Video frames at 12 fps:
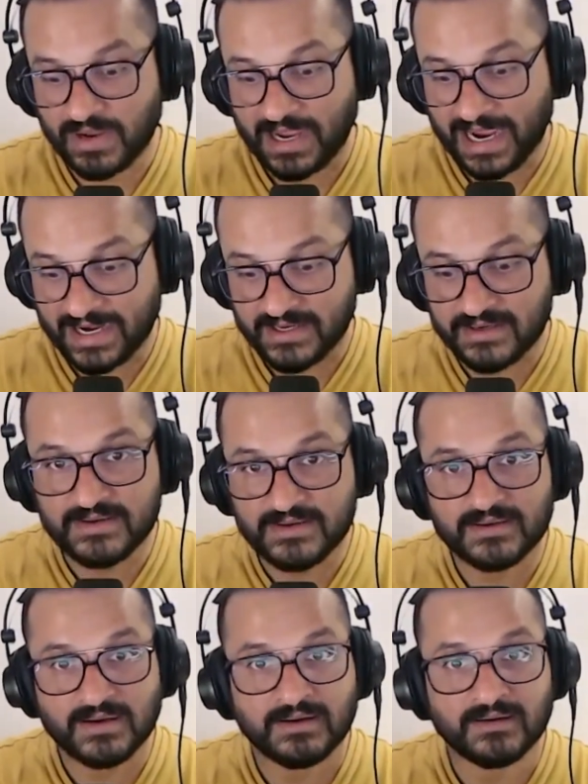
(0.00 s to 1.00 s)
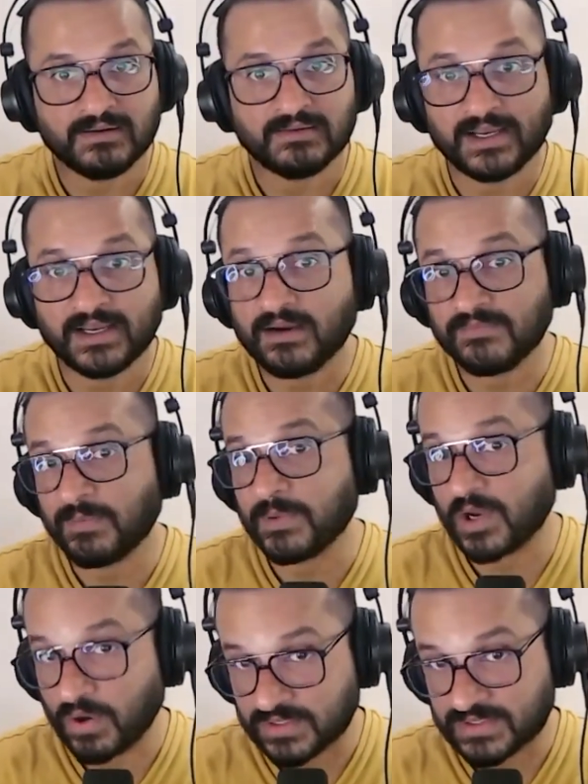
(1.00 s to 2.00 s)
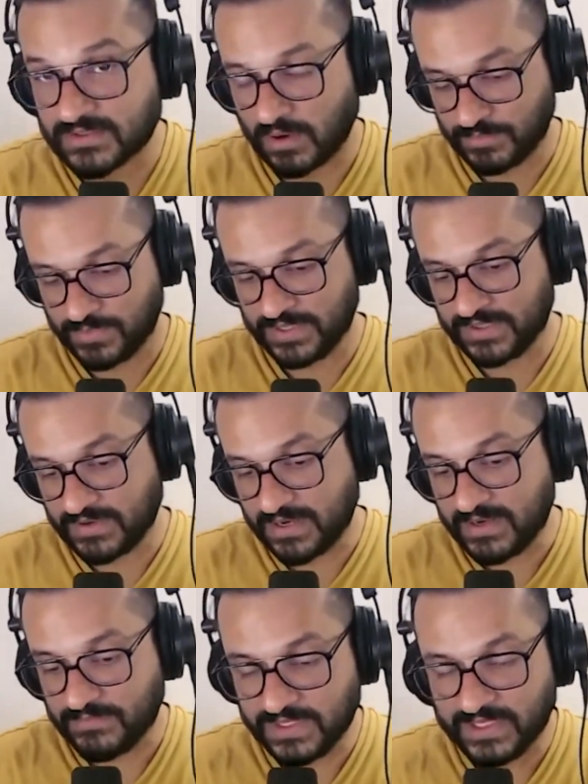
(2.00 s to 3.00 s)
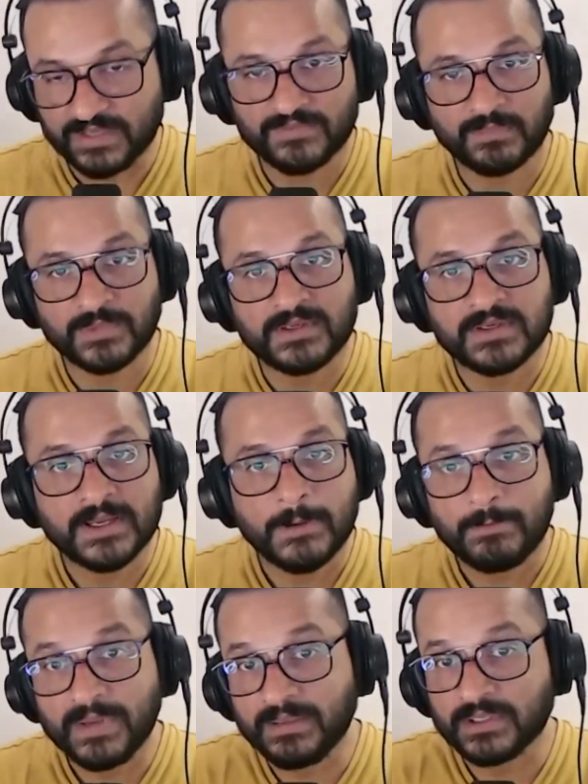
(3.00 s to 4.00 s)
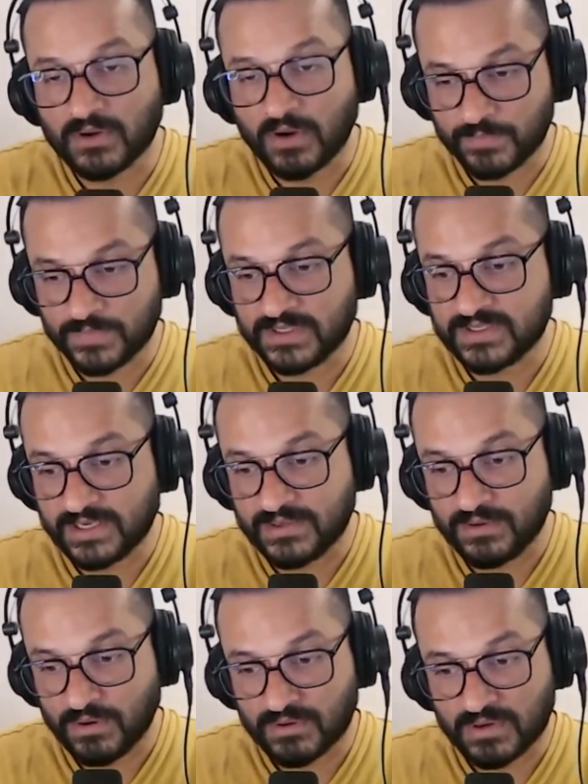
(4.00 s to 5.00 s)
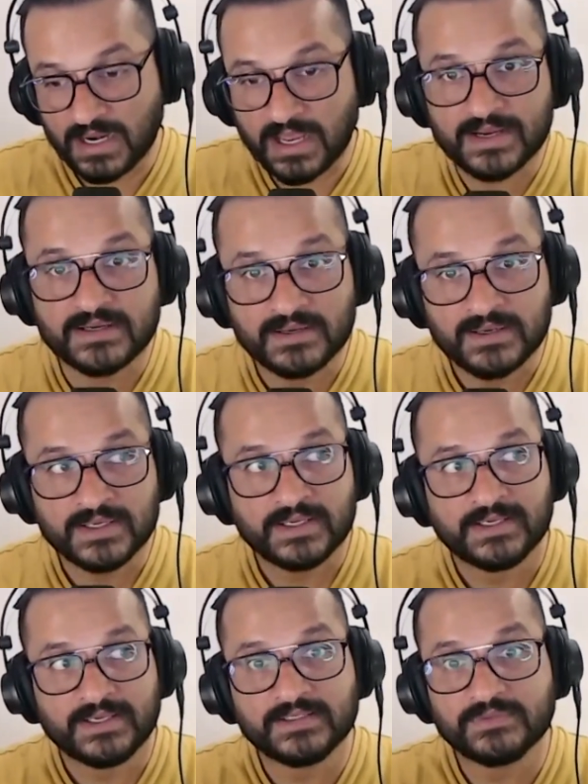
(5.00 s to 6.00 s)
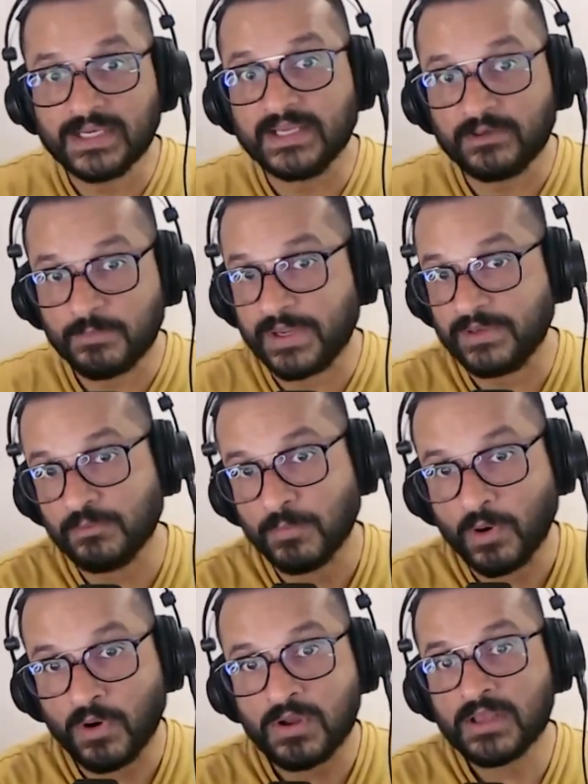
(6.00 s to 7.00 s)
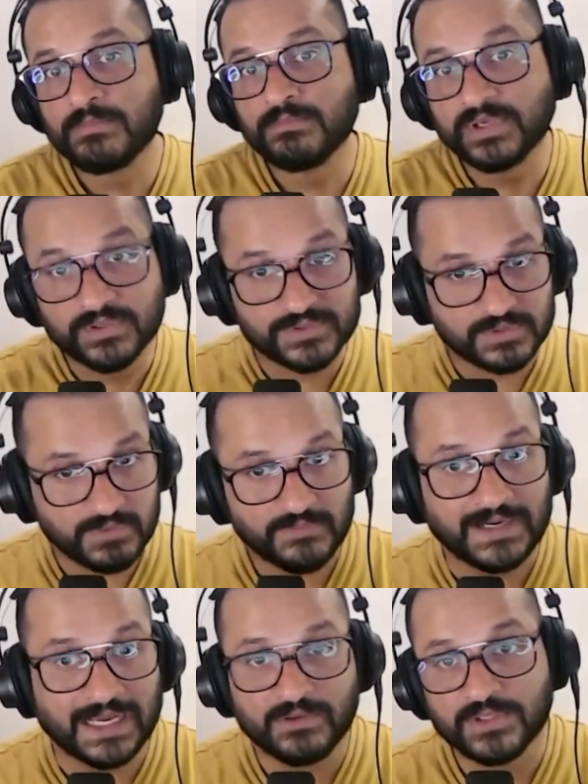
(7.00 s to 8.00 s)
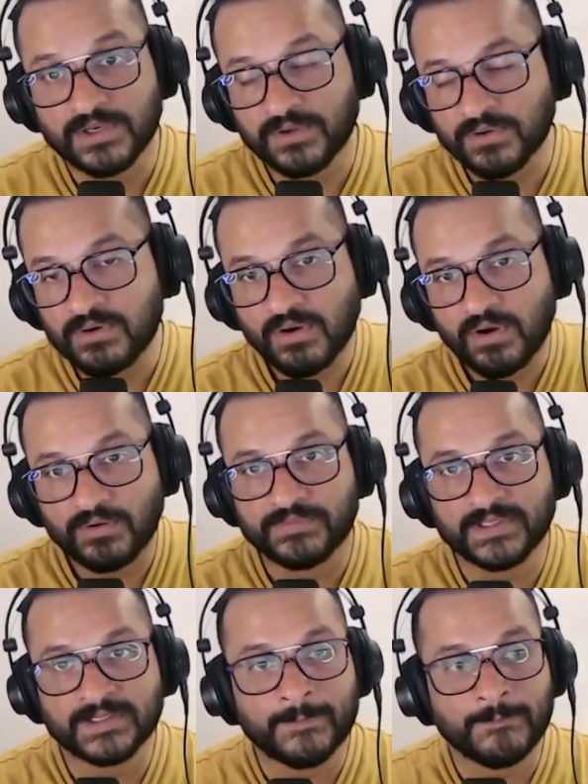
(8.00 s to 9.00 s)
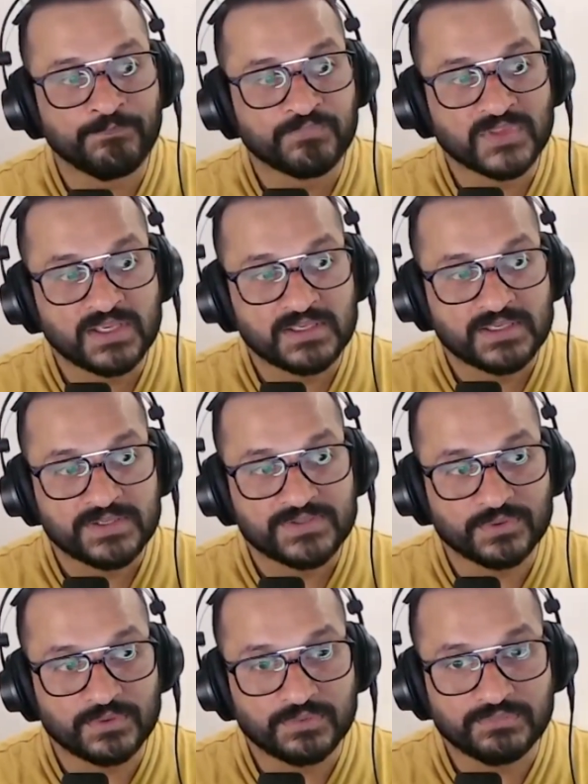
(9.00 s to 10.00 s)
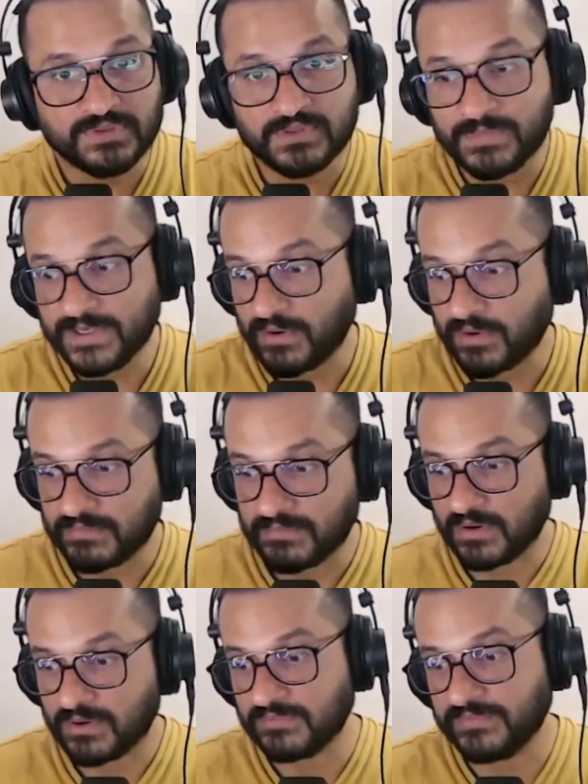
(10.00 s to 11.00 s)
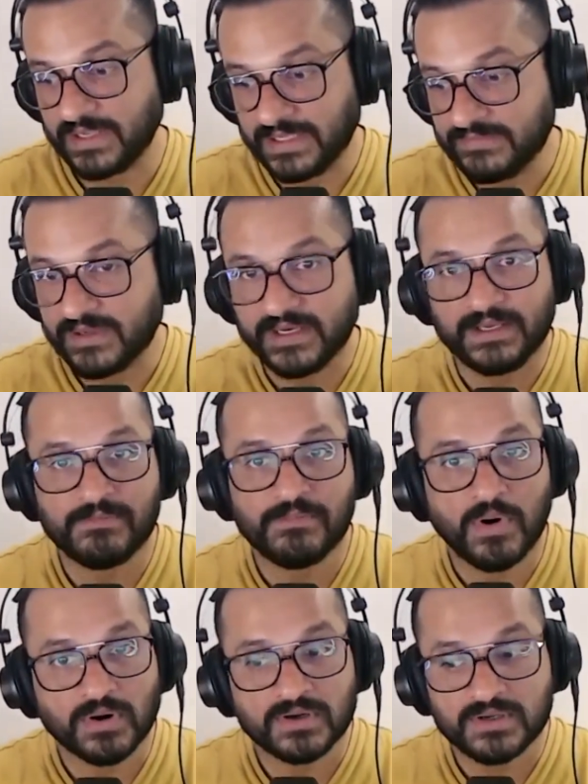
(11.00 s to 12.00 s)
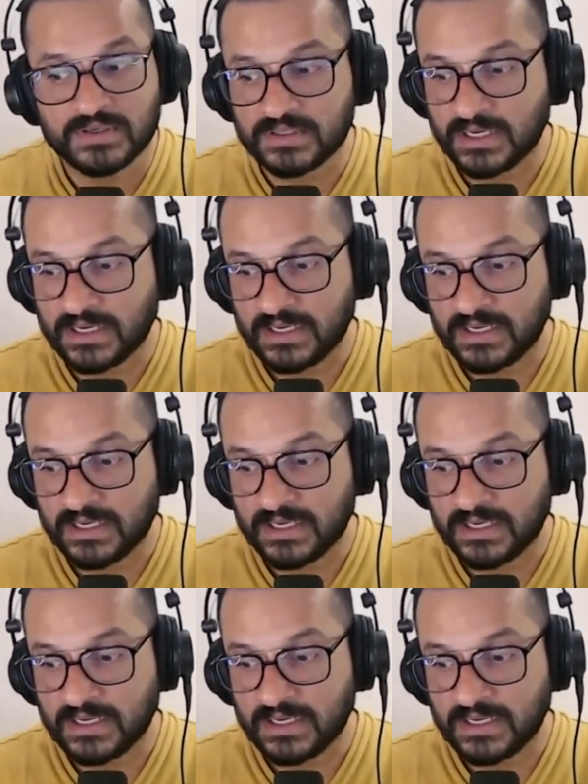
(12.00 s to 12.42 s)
added from a cost component, right? Meaning from a payment component, that your client is willing to pay you more because of the value that you're offering them. So we will be talking about a very, very important